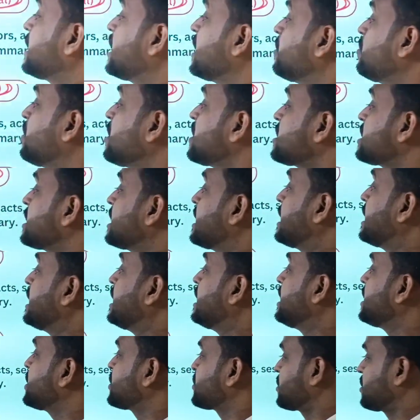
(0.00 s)
tables,
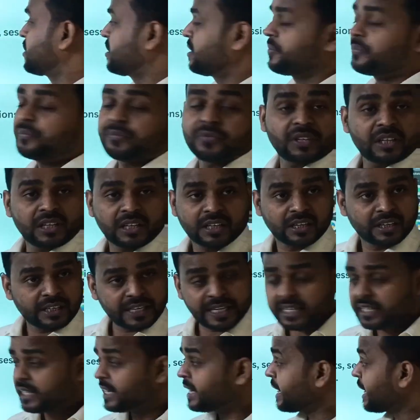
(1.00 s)
lists,
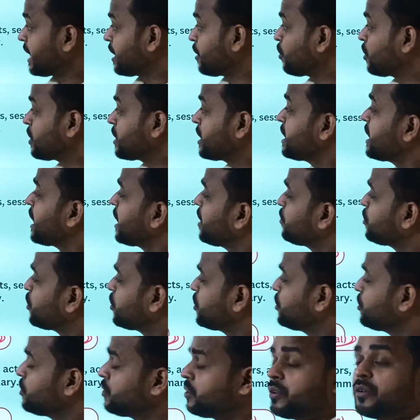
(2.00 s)
right? And already I have
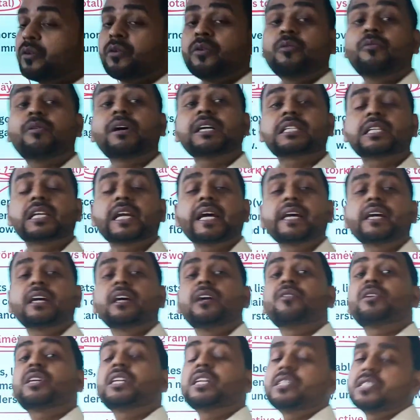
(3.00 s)
told you, Viceroy,
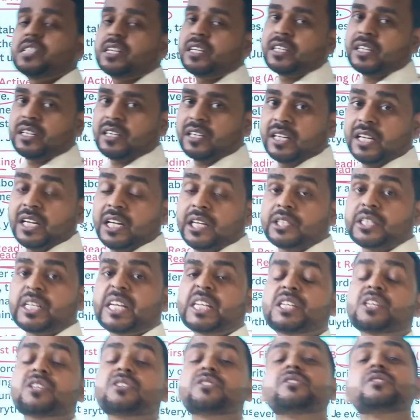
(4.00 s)
Governor General,
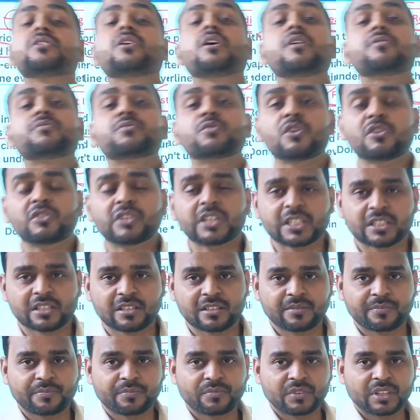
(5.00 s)
sessions of
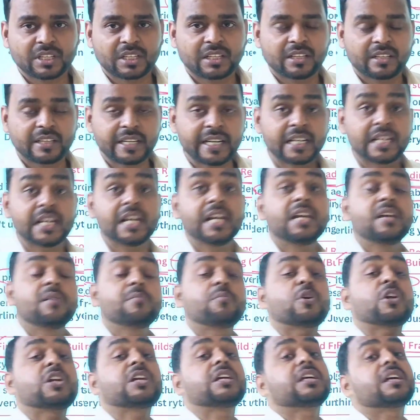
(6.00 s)
Congress, right?
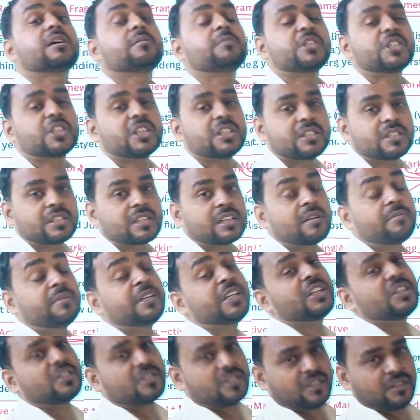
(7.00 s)
Important commissions,
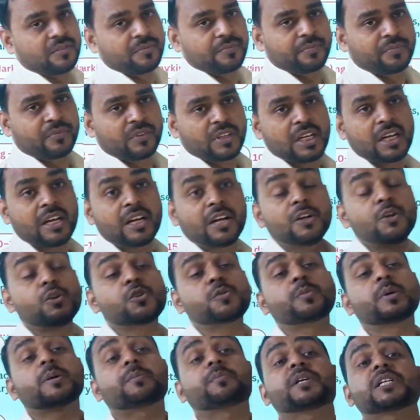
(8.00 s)
committees,
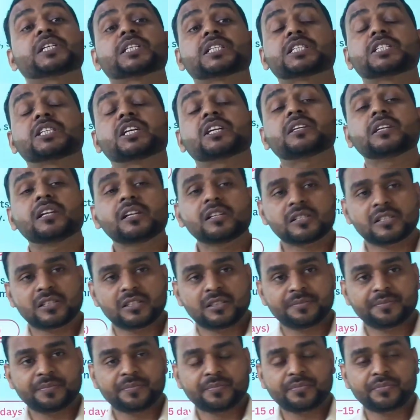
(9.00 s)
newspapers,
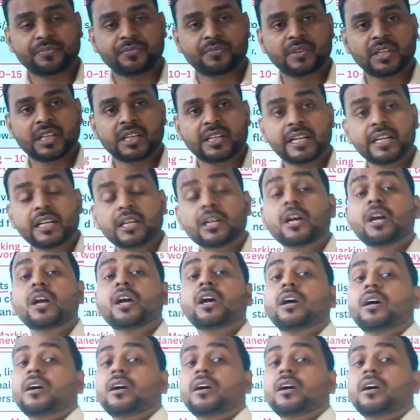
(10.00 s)
journals, right?